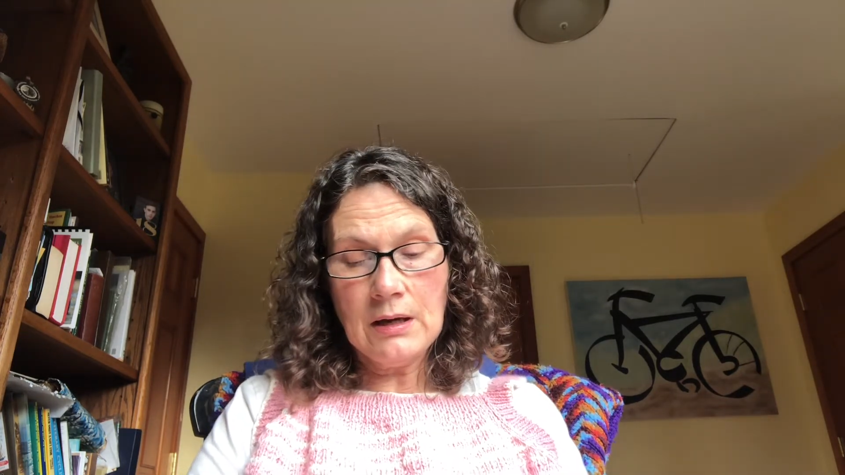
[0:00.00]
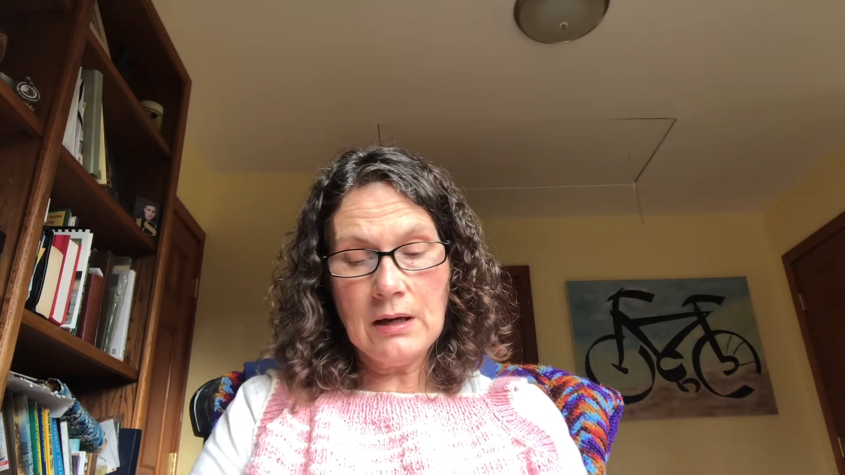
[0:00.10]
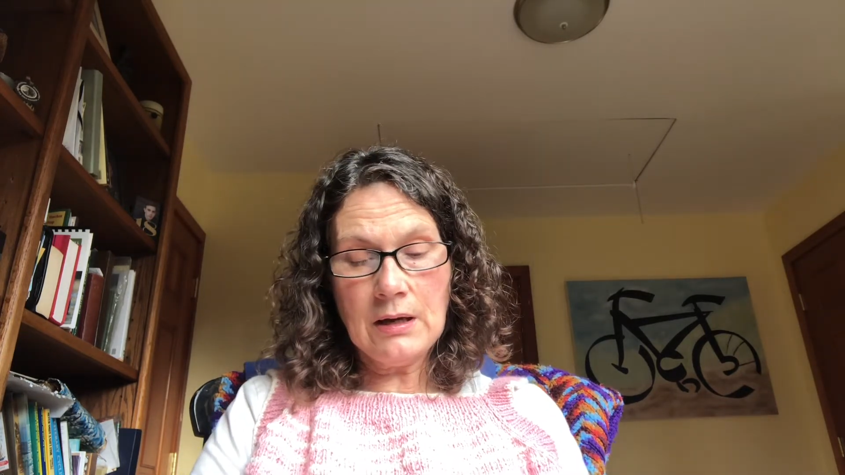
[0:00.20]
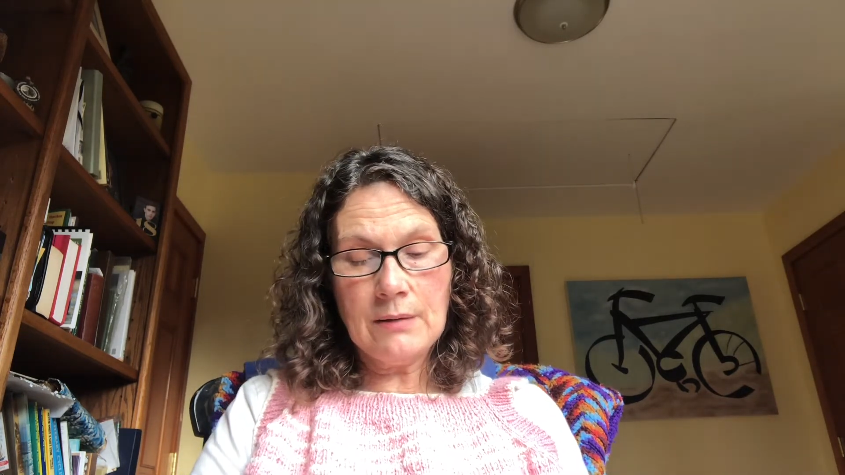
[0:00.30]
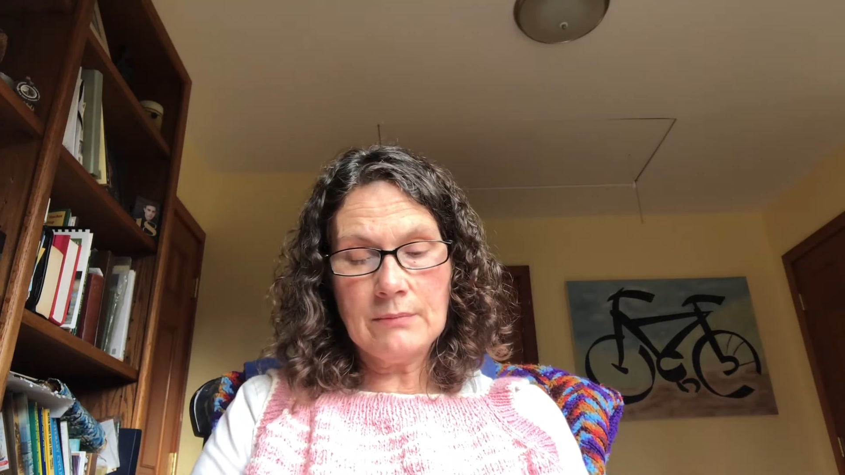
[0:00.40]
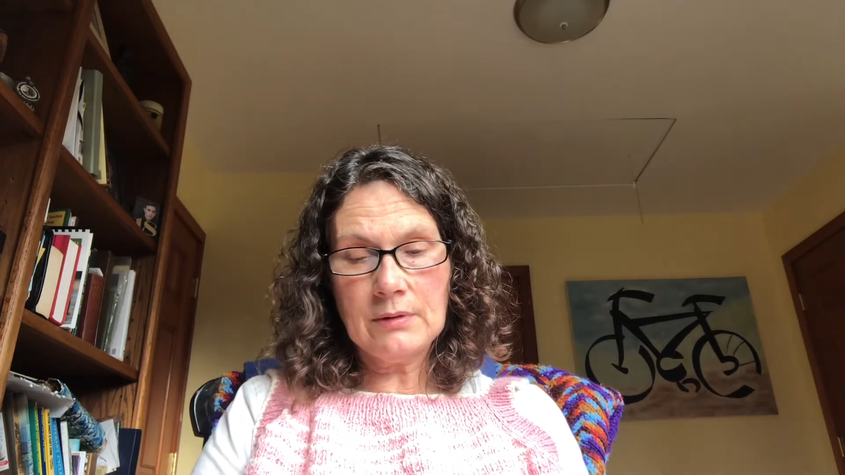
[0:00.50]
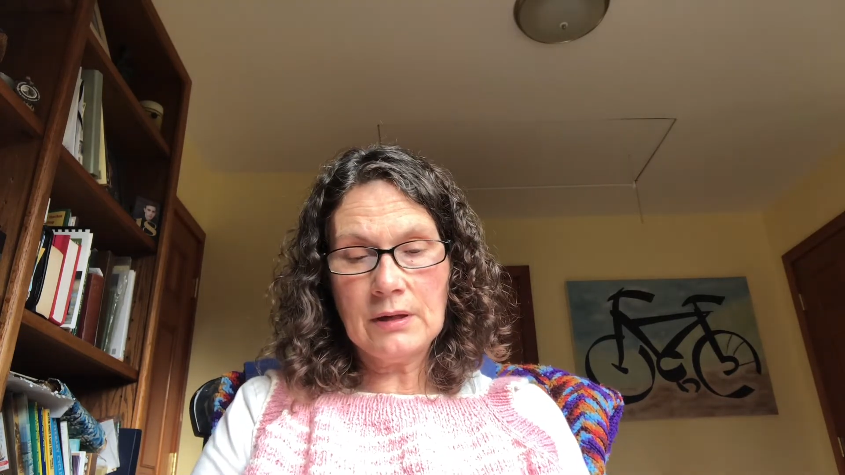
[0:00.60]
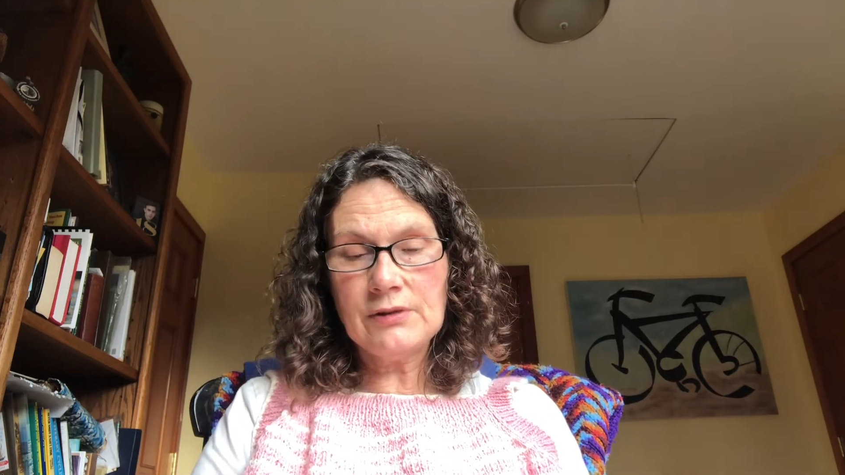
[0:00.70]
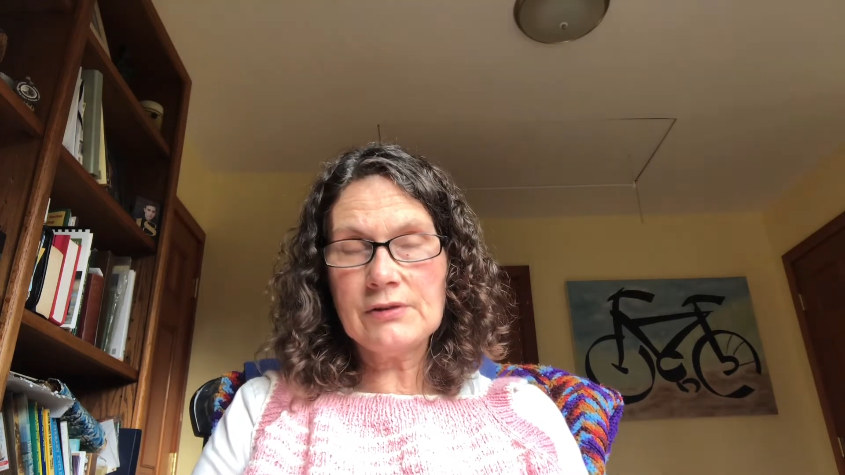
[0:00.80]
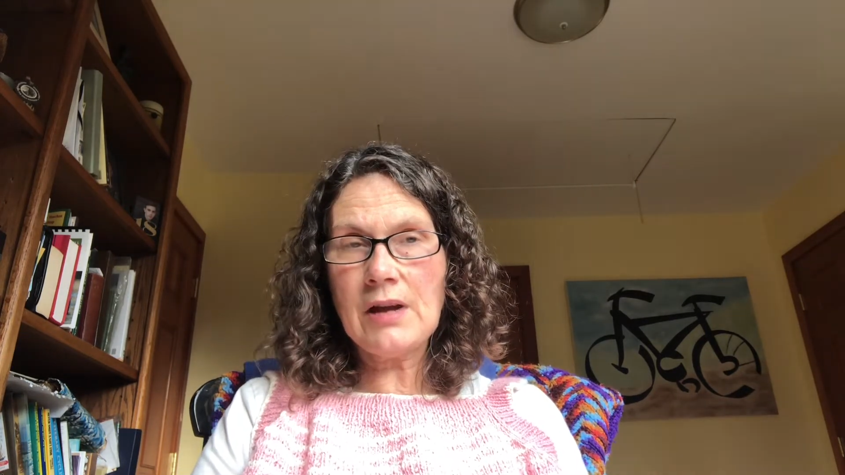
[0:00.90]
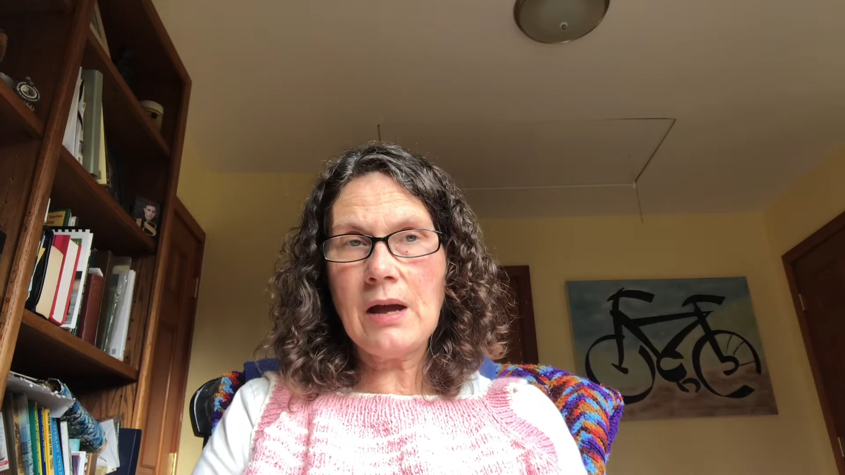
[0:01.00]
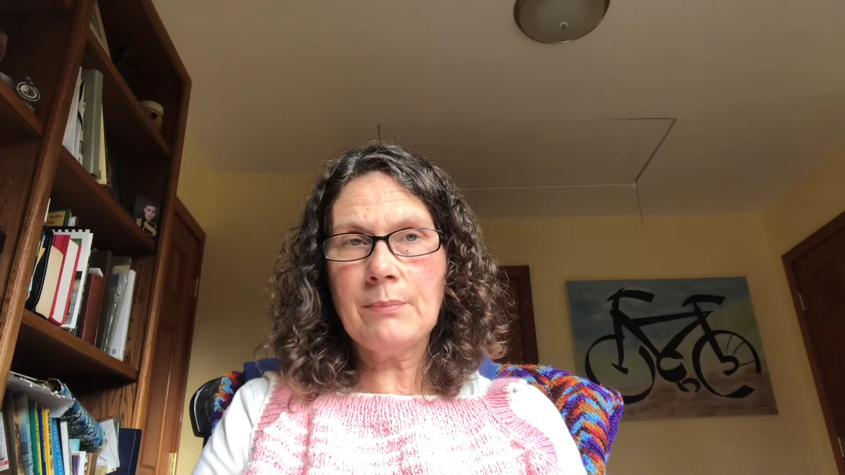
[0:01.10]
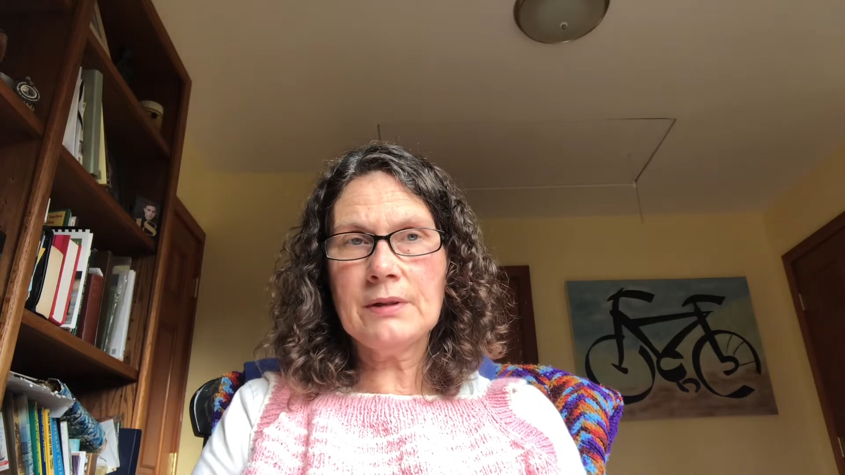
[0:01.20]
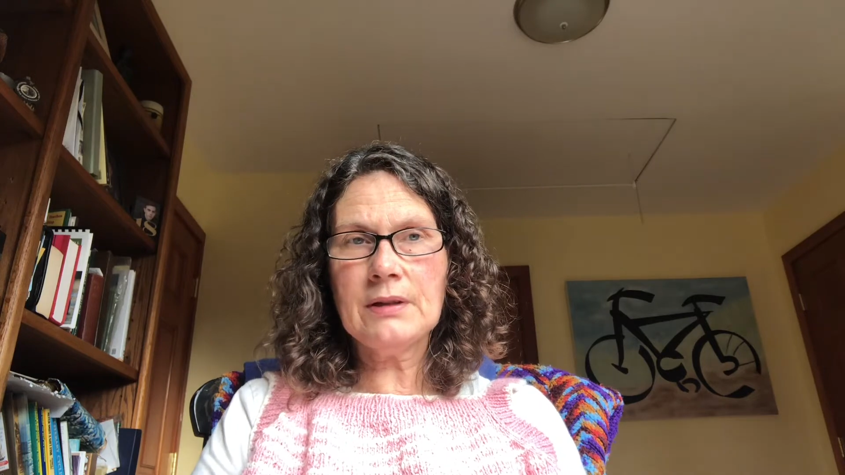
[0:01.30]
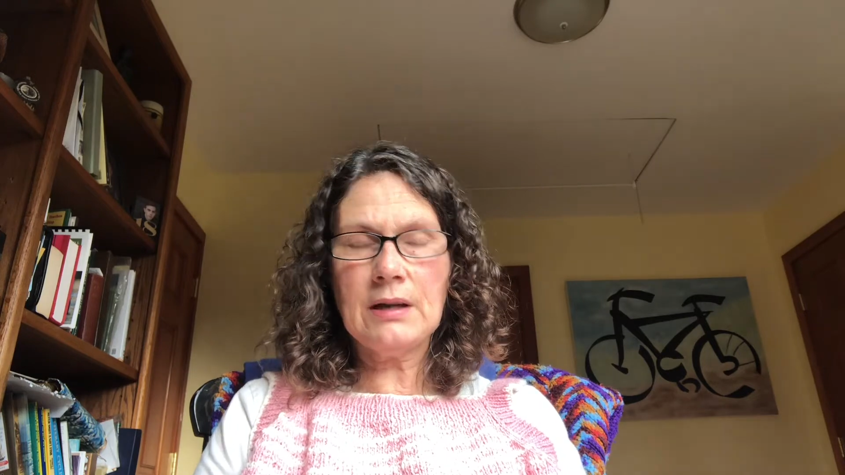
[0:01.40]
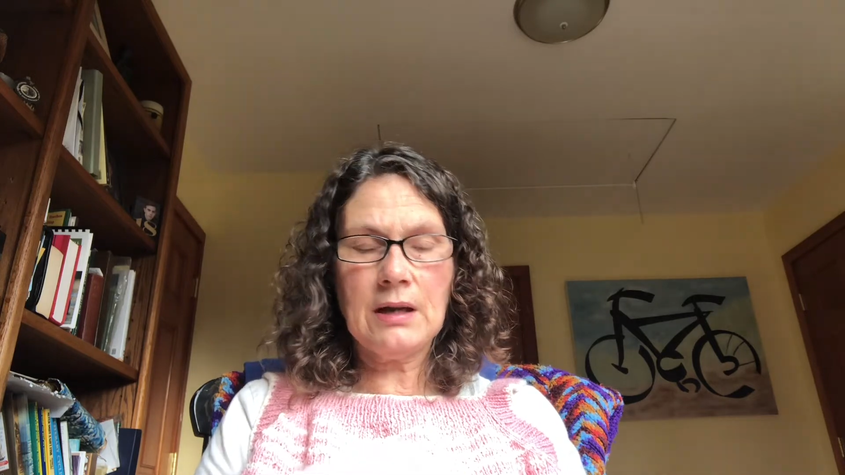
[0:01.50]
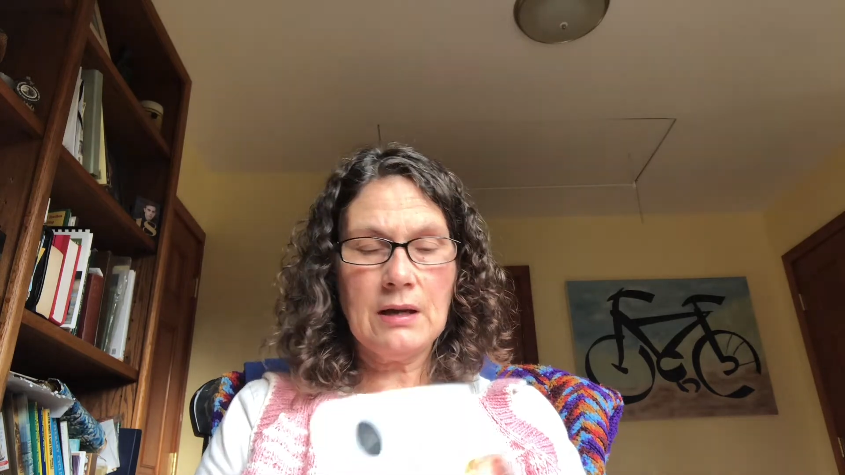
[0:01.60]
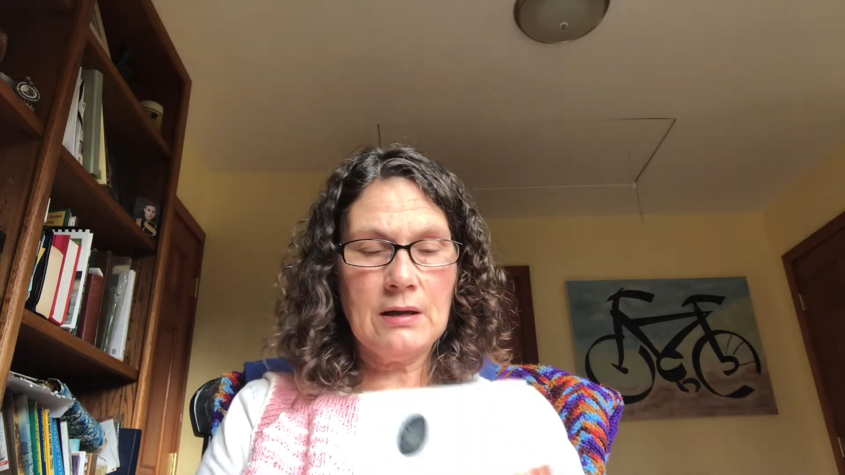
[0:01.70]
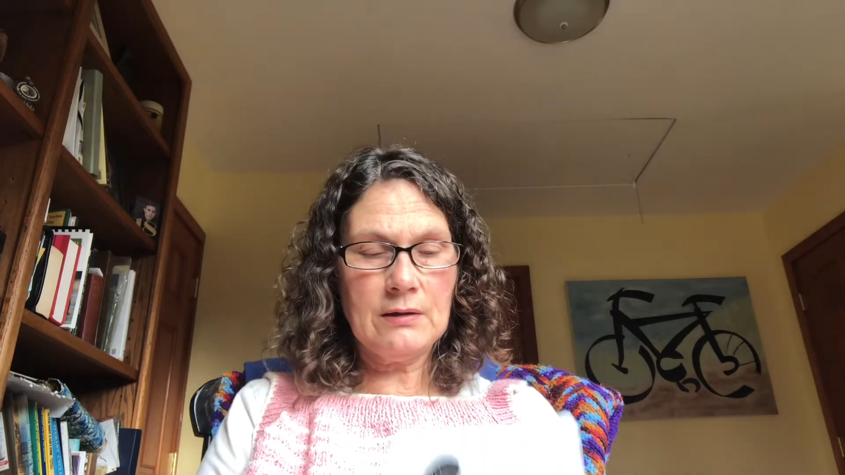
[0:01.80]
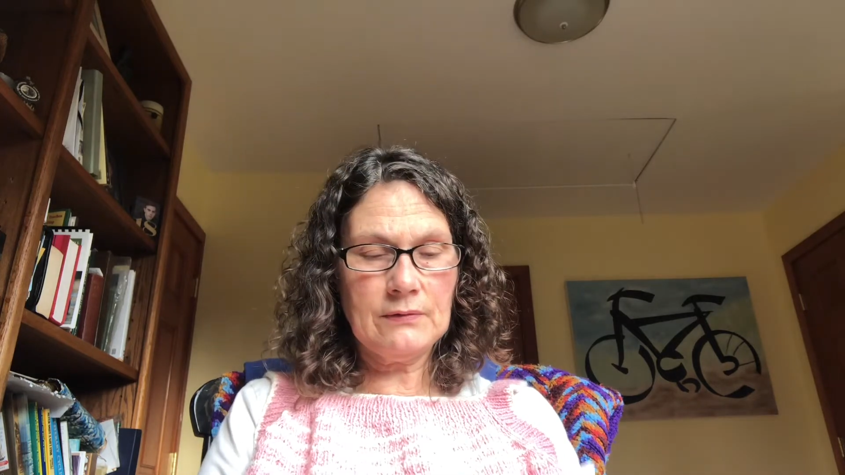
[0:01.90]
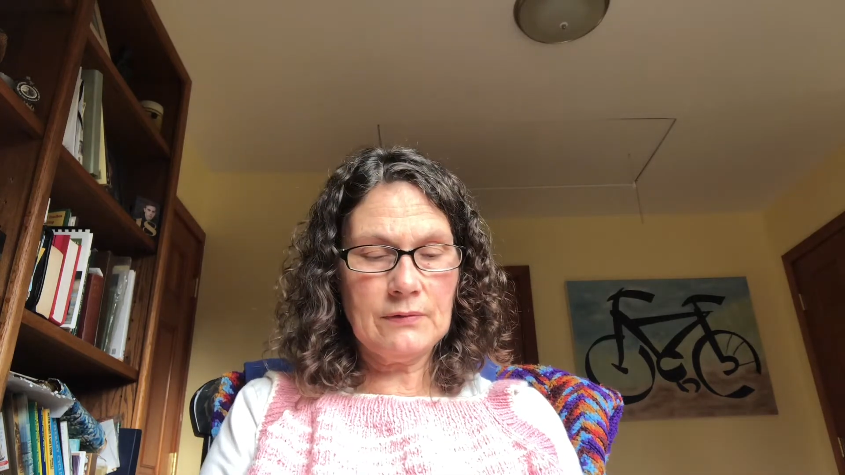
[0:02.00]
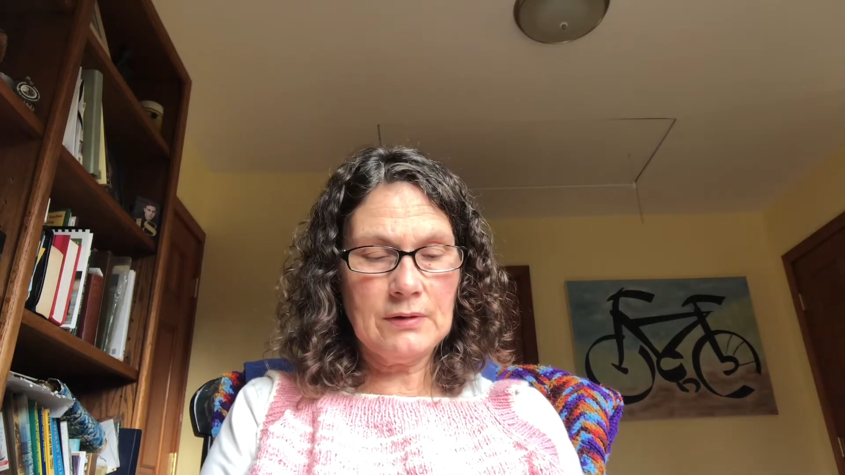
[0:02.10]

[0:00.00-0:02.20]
I just happened to have,